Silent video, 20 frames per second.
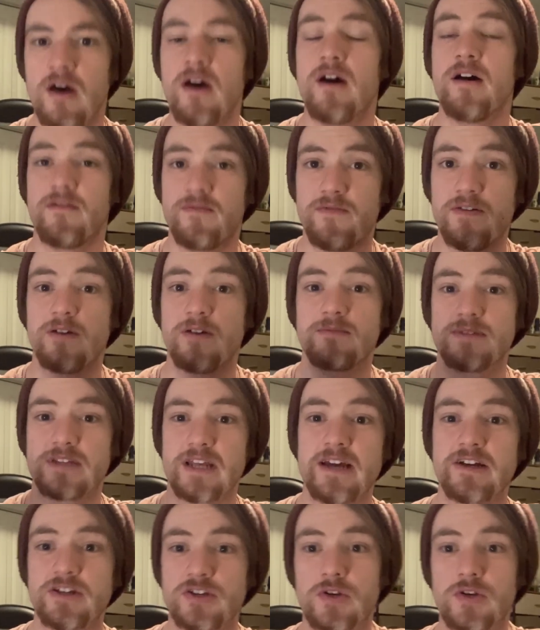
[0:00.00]
Films
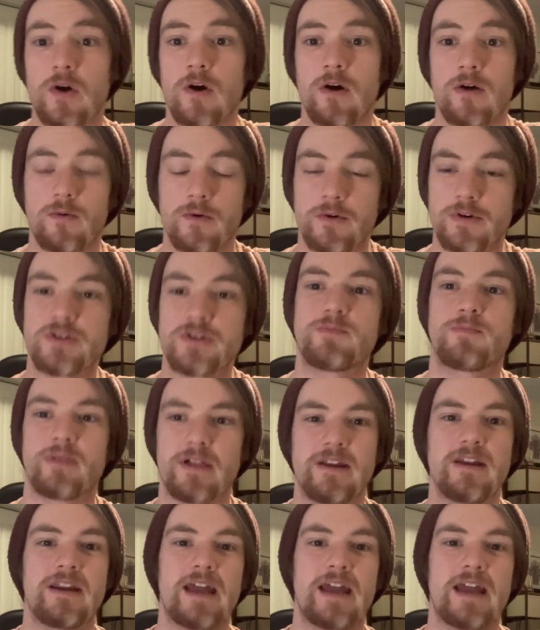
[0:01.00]
like Star Wars blended